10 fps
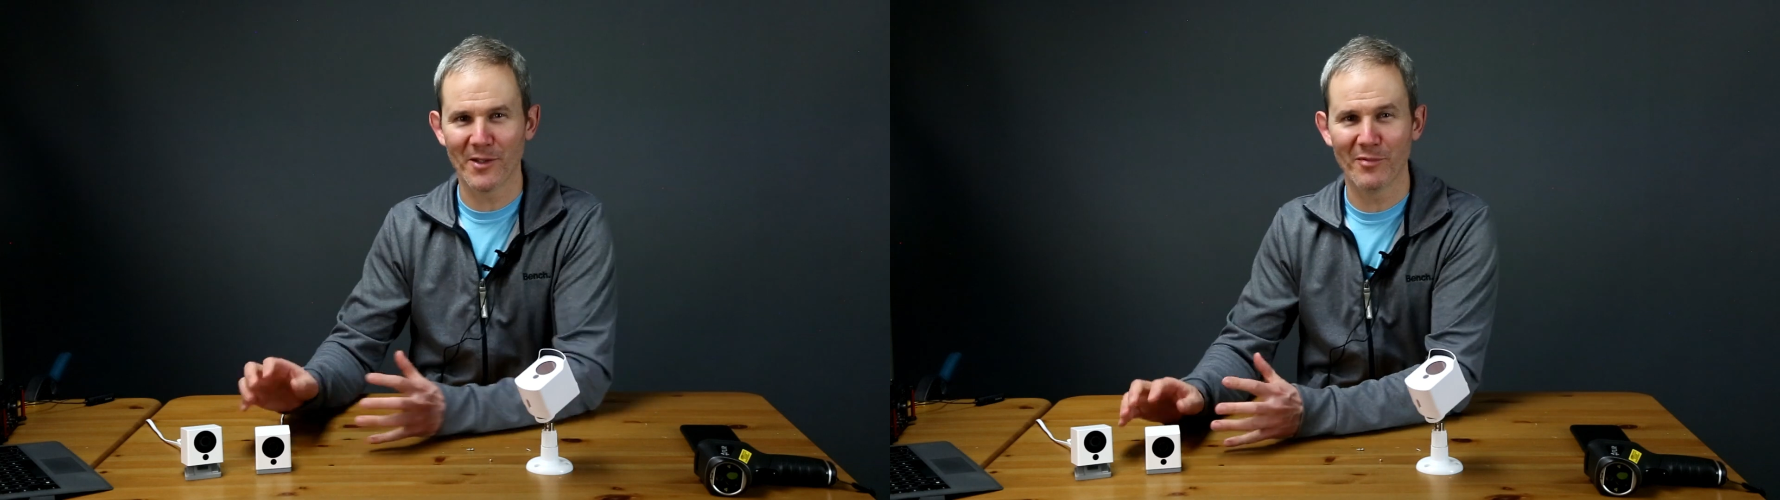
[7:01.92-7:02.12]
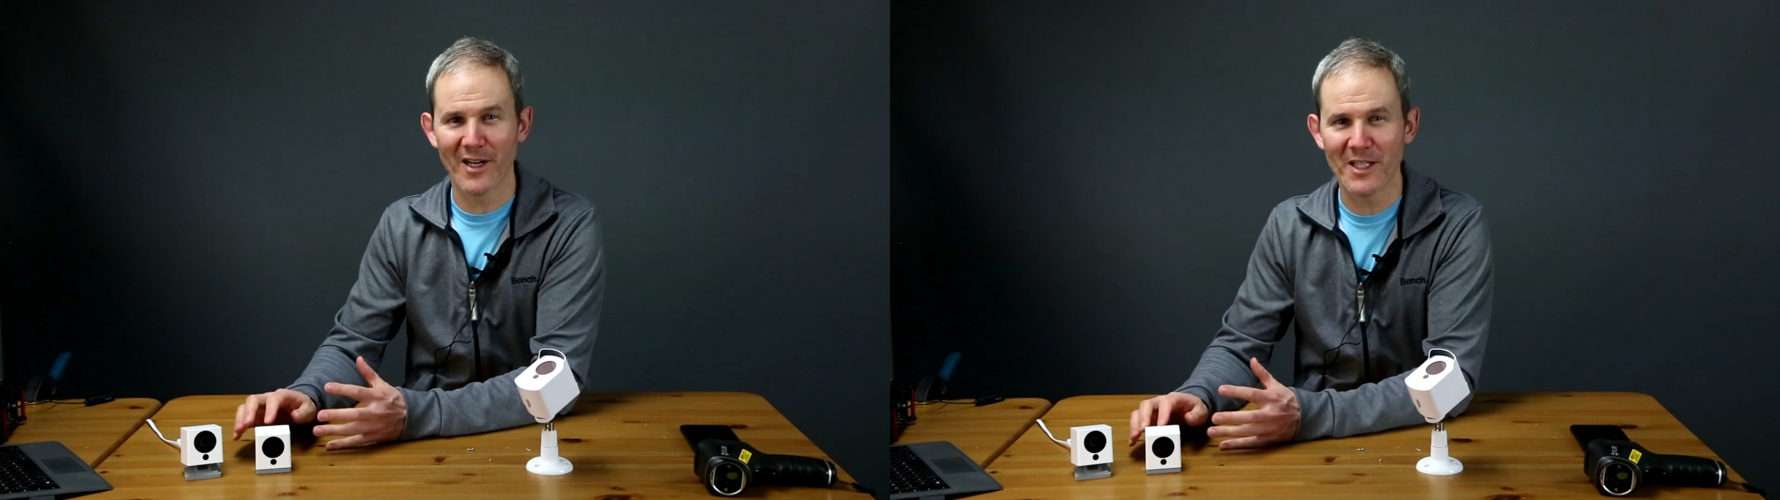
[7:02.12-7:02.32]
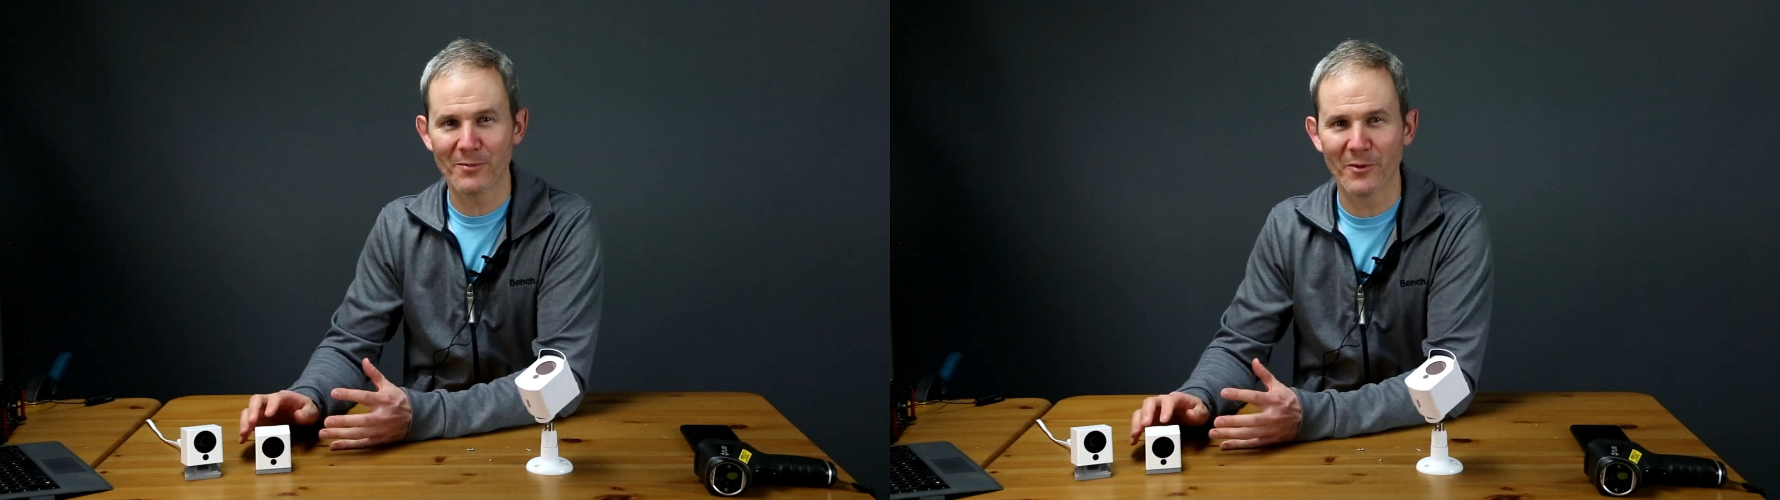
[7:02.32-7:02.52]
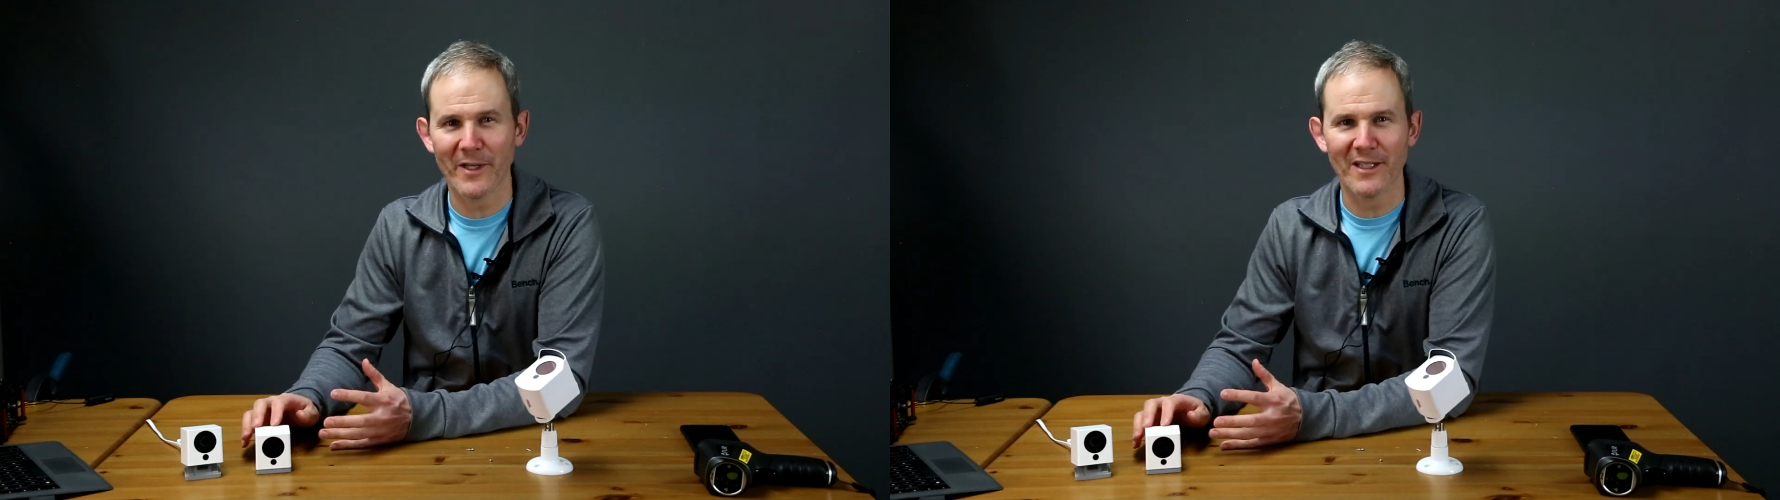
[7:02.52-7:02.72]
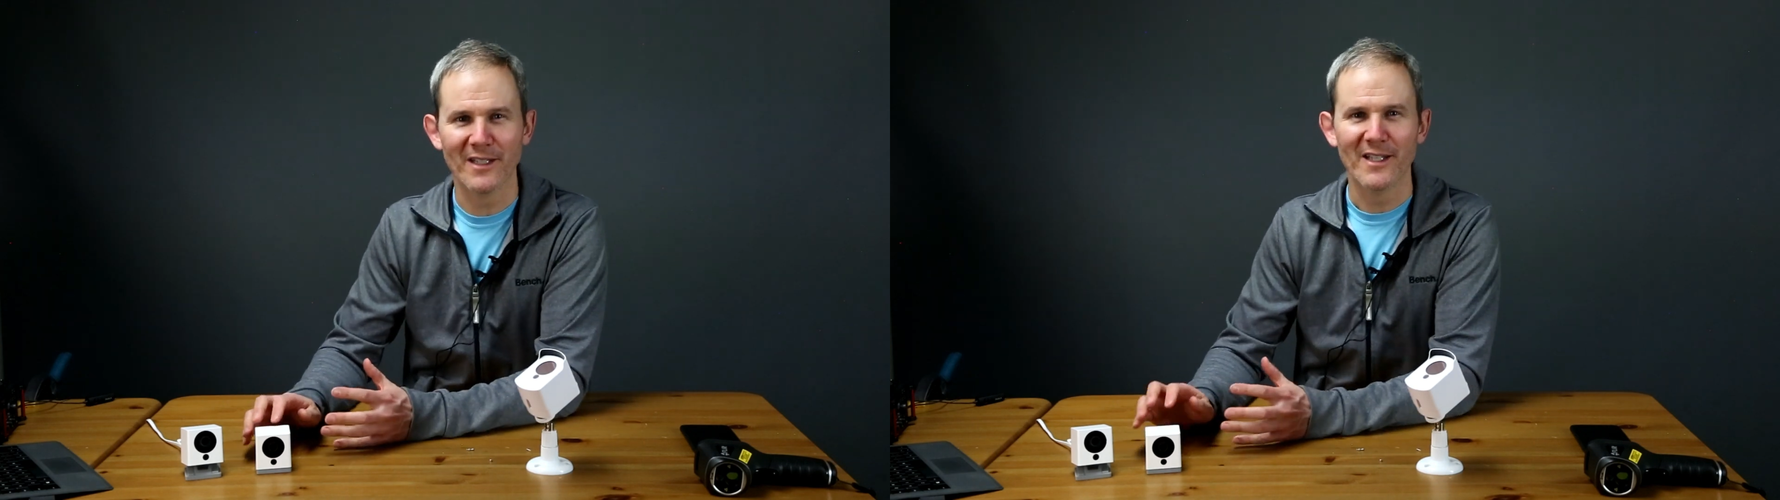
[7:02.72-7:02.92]
their price
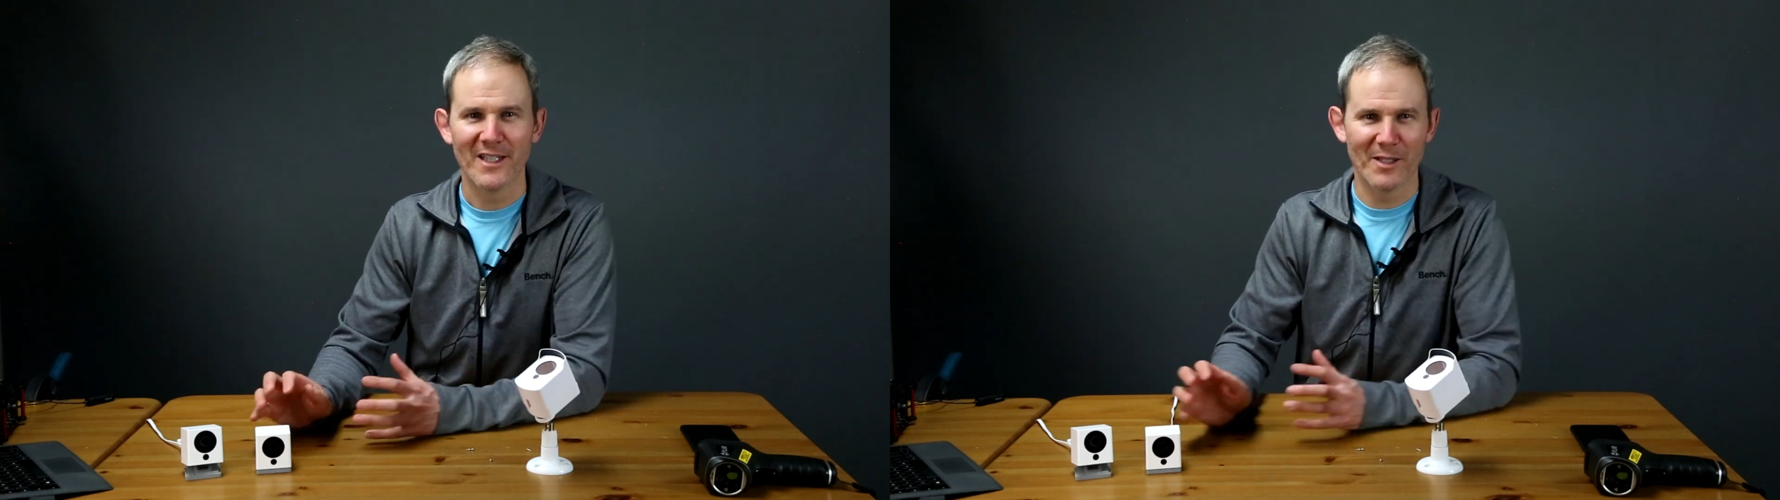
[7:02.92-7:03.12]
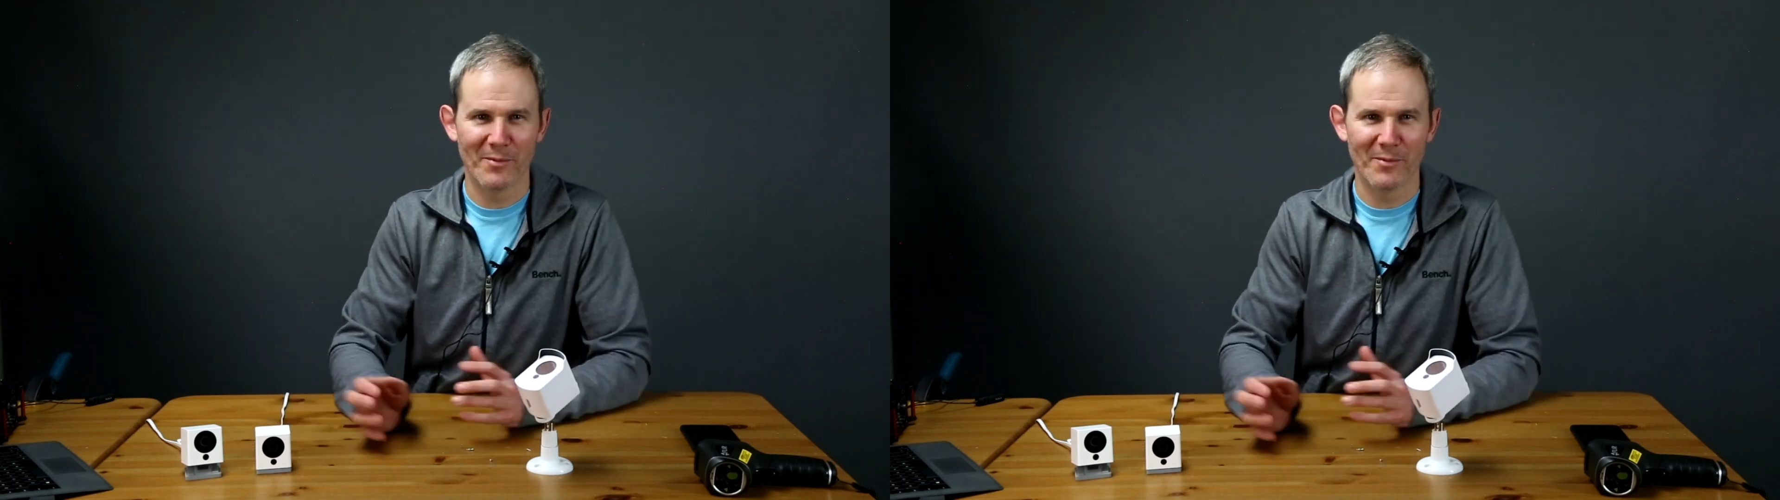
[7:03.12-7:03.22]
point, the